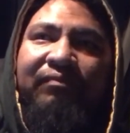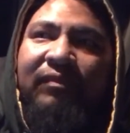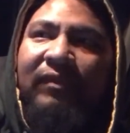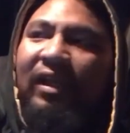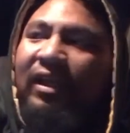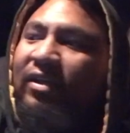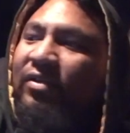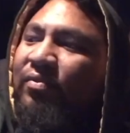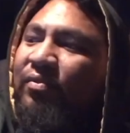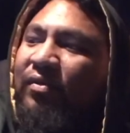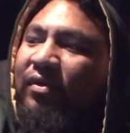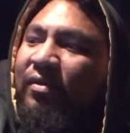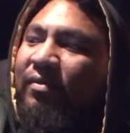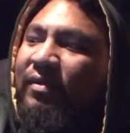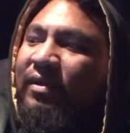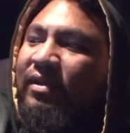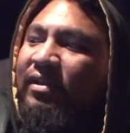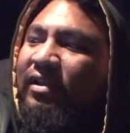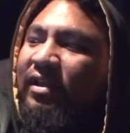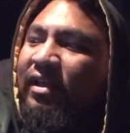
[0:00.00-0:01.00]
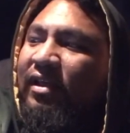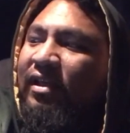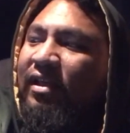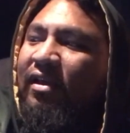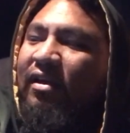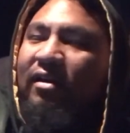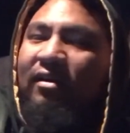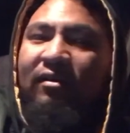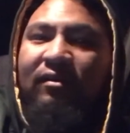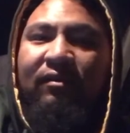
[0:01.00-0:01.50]
that's pretty much it,
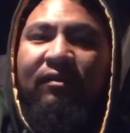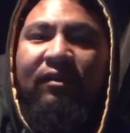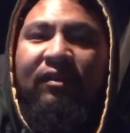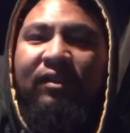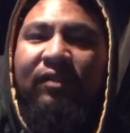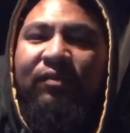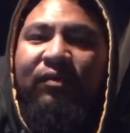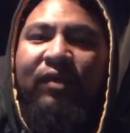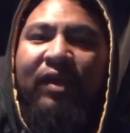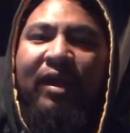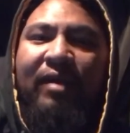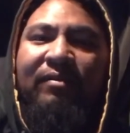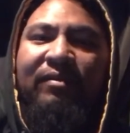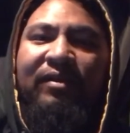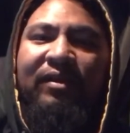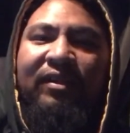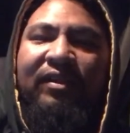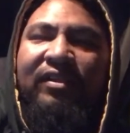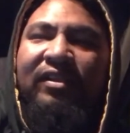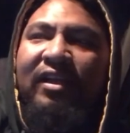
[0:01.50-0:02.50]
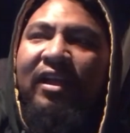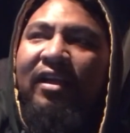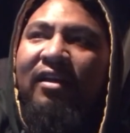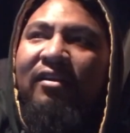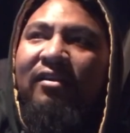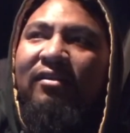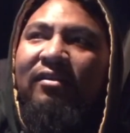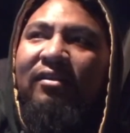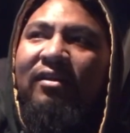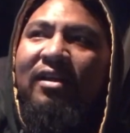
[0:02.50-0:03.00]
y'all. Subscribe to the
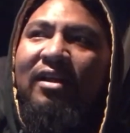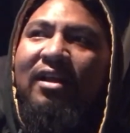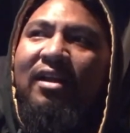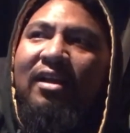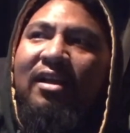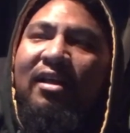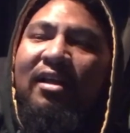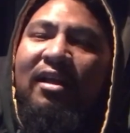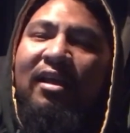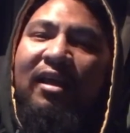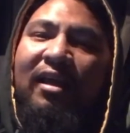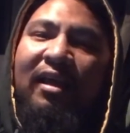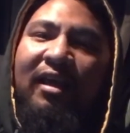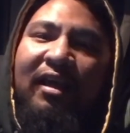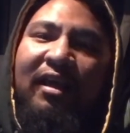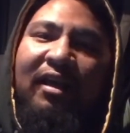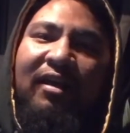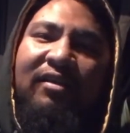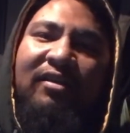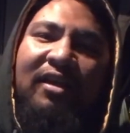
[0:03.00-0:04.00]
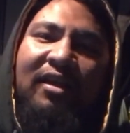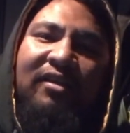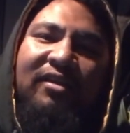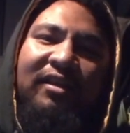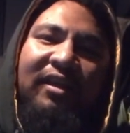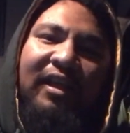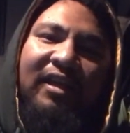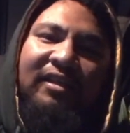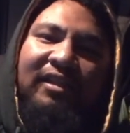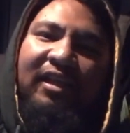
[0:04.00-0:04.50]
channel, and I'll talk
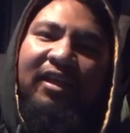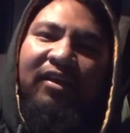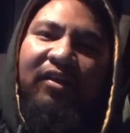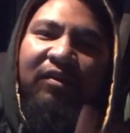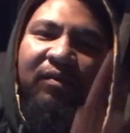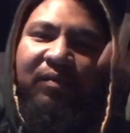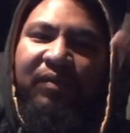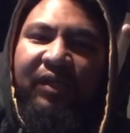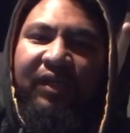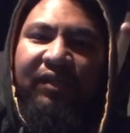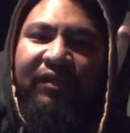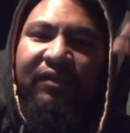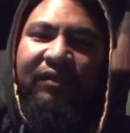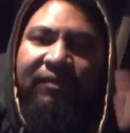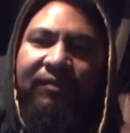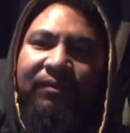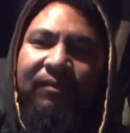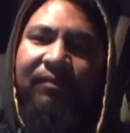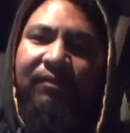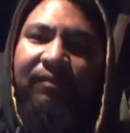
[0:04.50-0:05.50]
to you guys later. Peace.